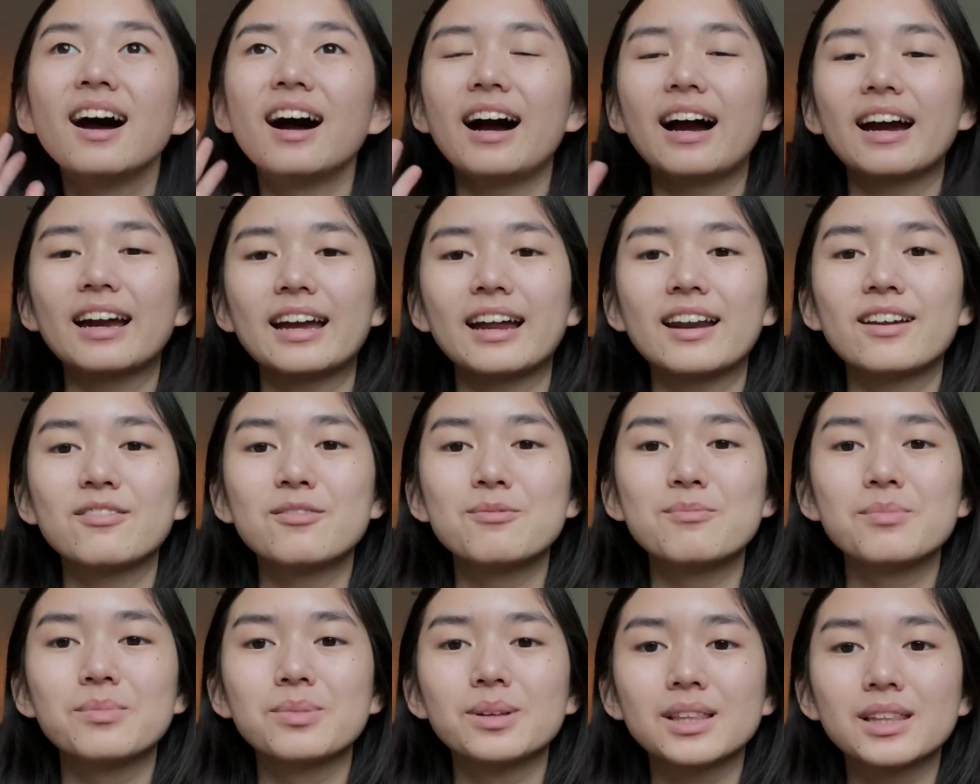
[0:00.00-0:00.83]
I can't
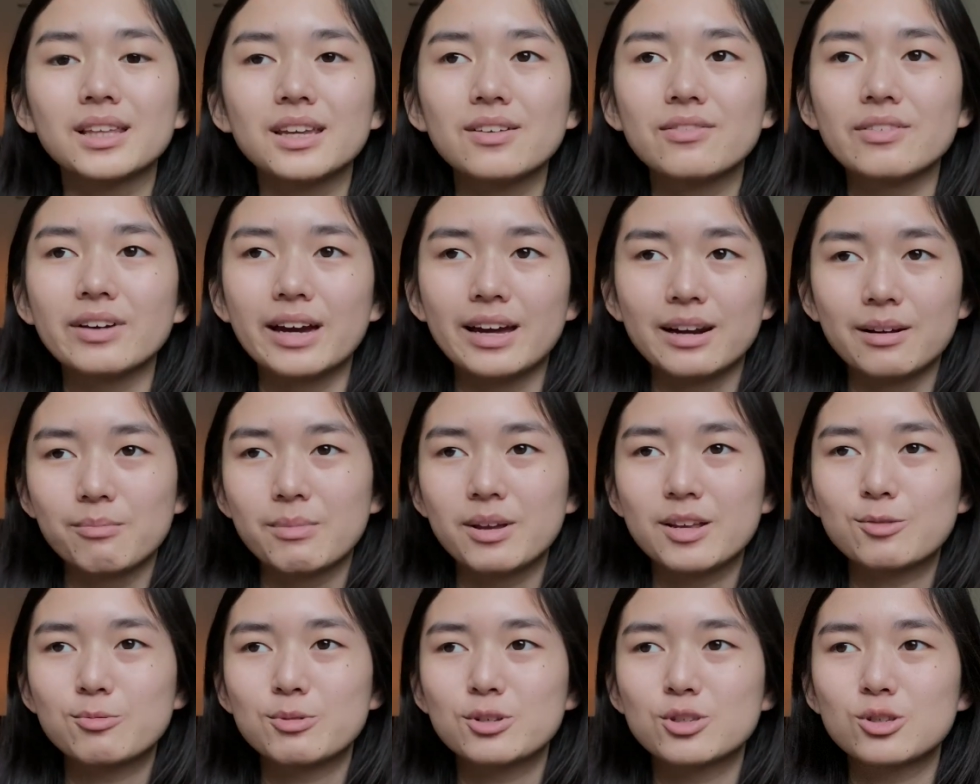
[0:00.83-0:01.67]
even believe it, and it
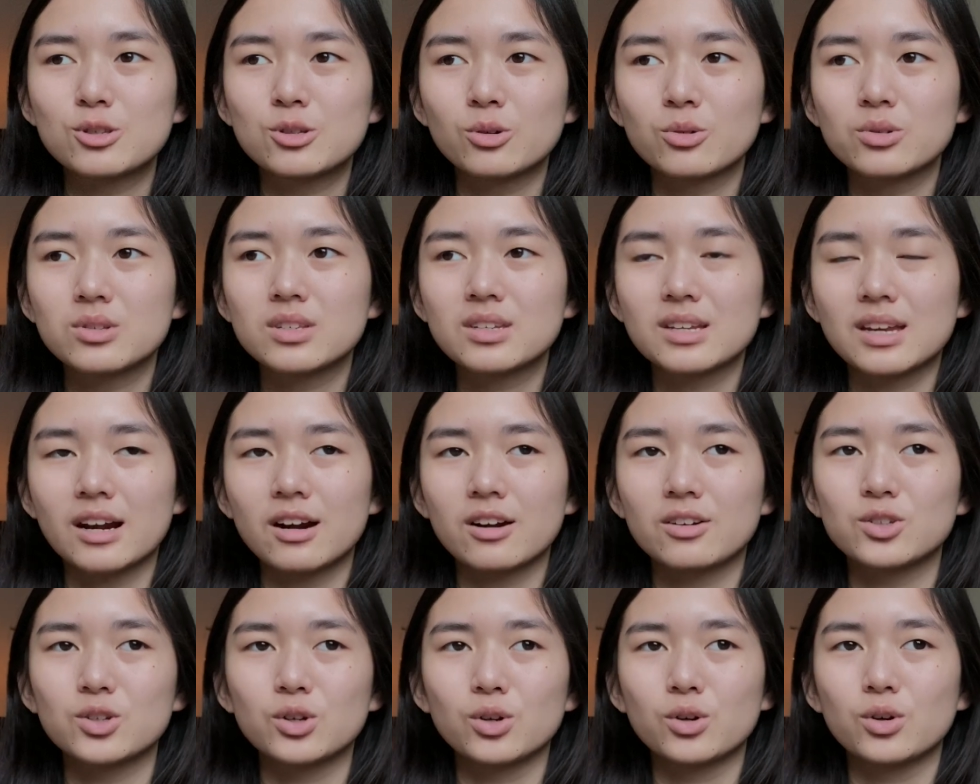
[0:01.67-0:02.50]
makes me so
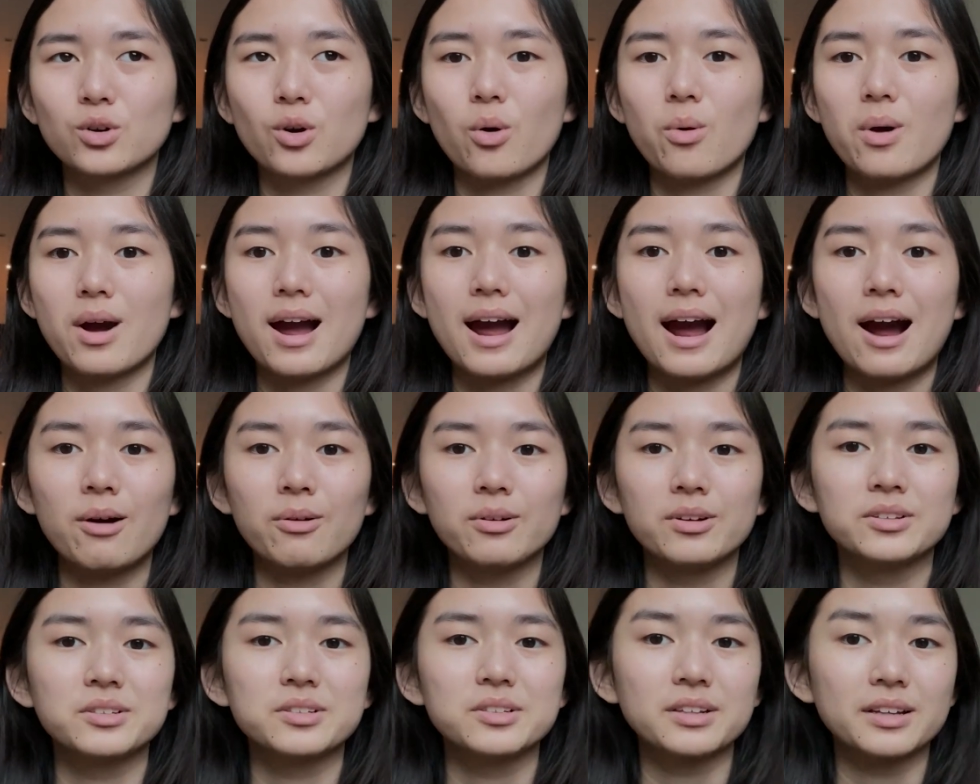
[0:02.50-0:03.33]
scared to go
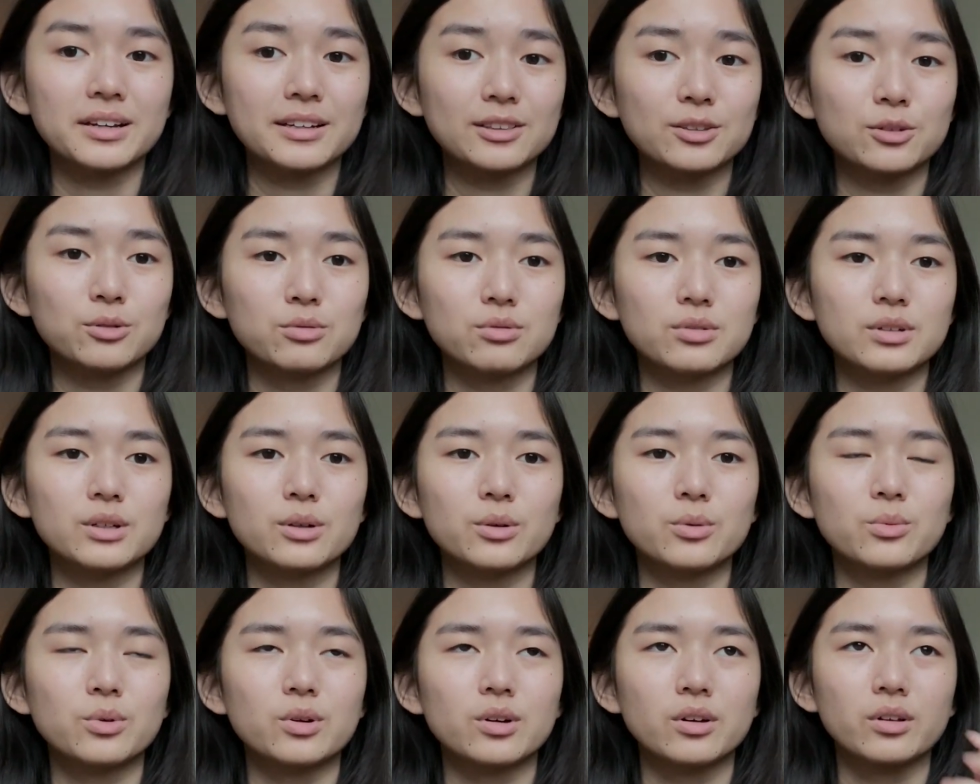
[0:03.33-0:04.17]
out into like the real
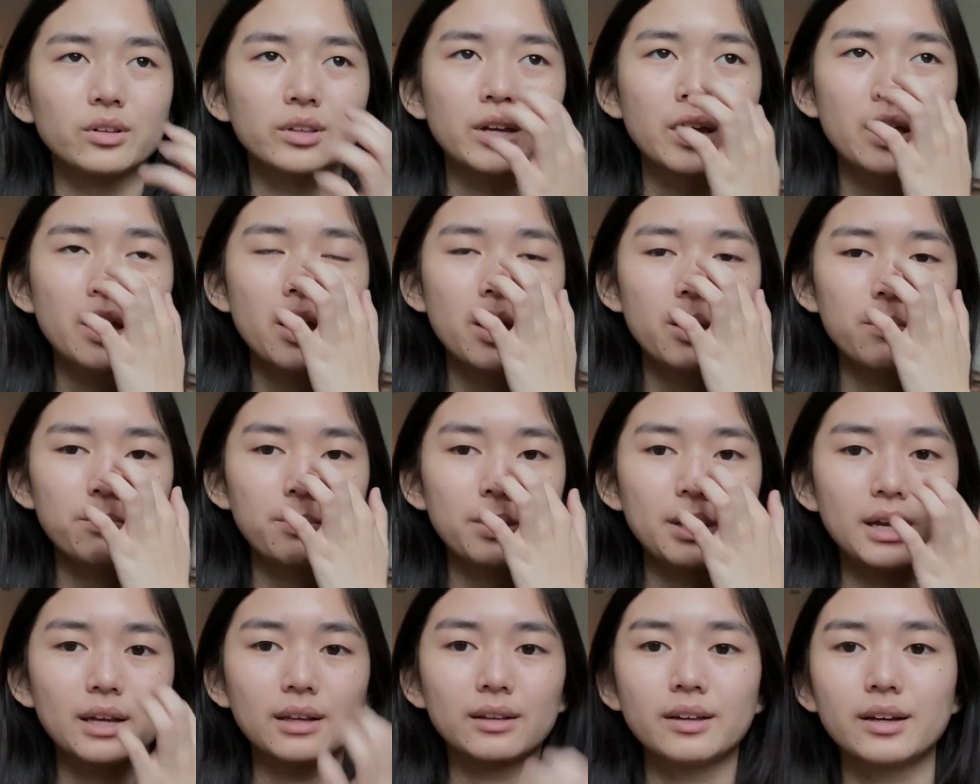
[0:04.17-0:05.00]
world
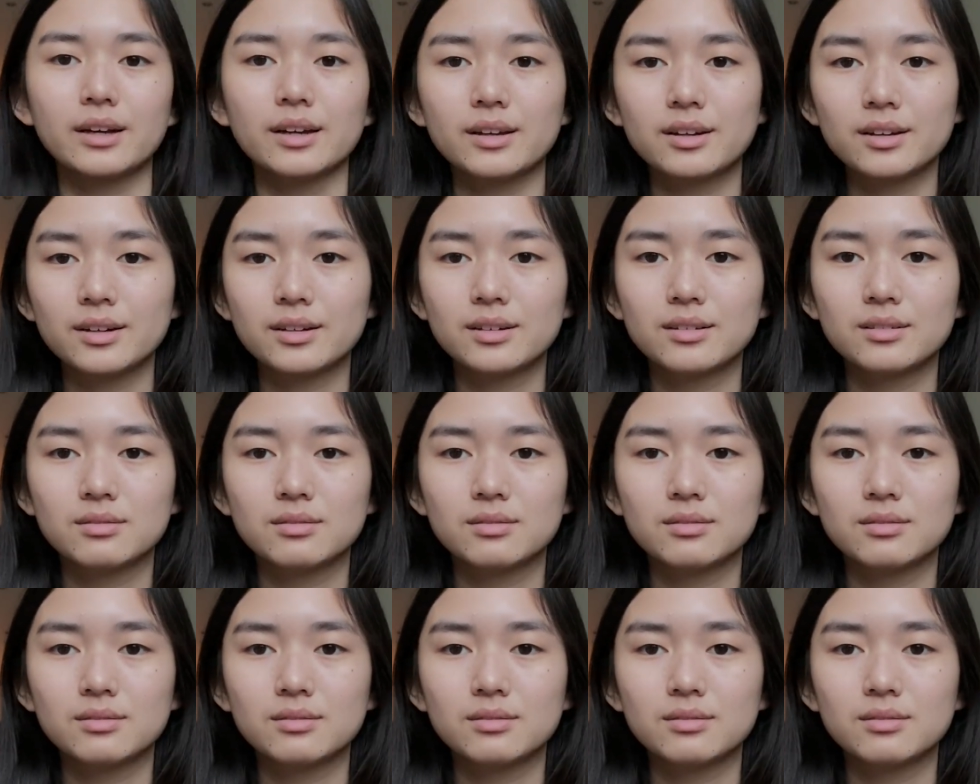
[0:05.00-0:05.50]
being like